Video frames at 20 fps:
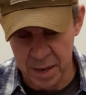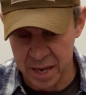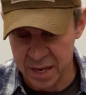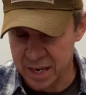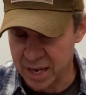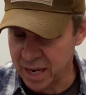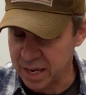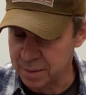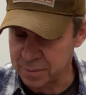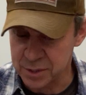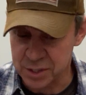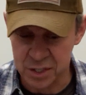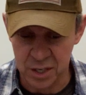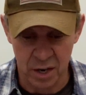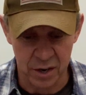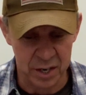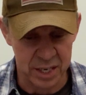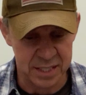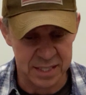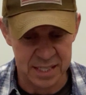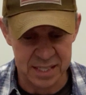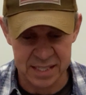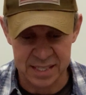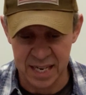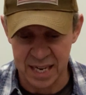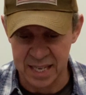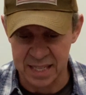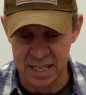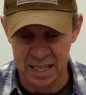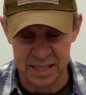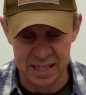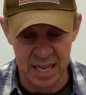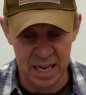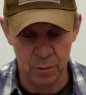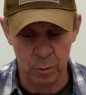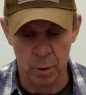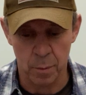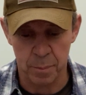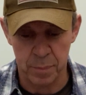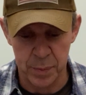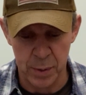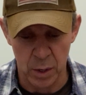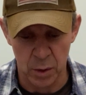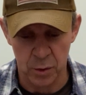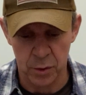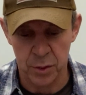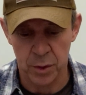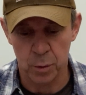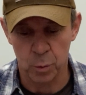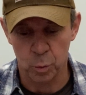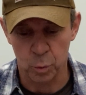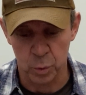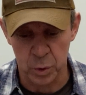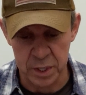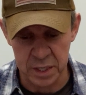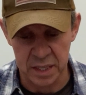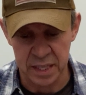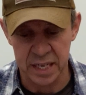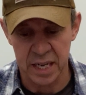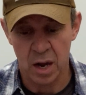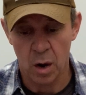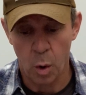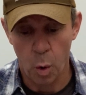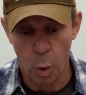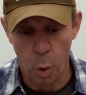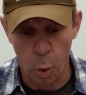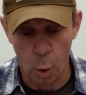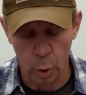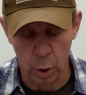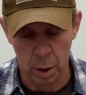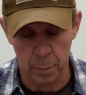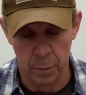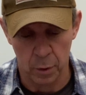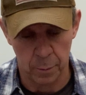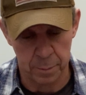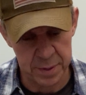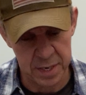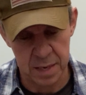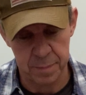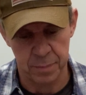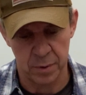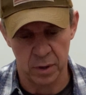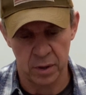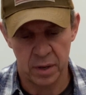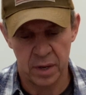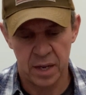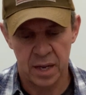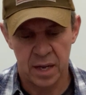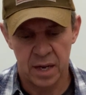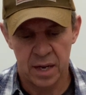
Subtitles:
and I am sorry to say that they were both really horrible people.